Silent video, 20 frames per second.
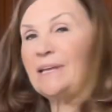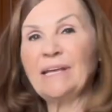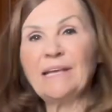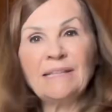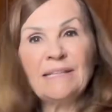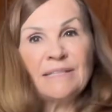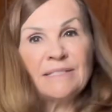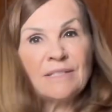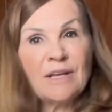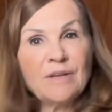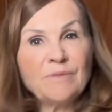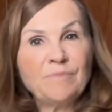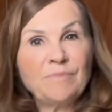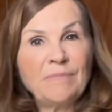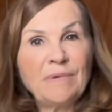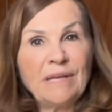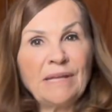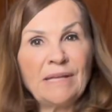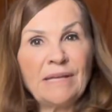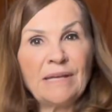to heat this on
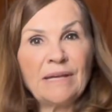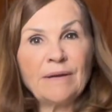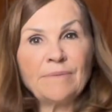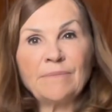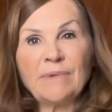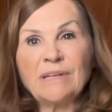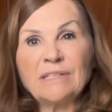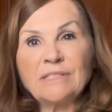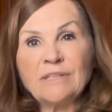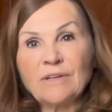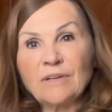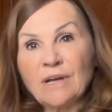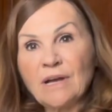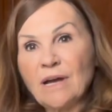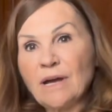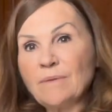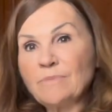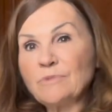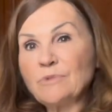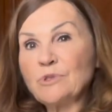medium until it
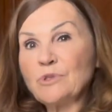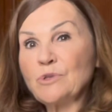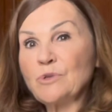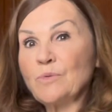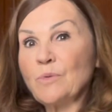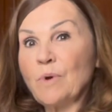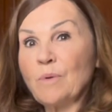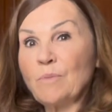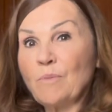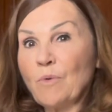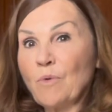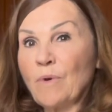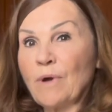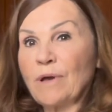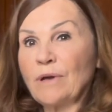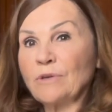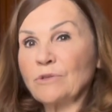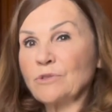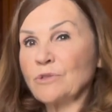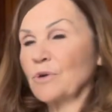comes to a
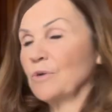boil.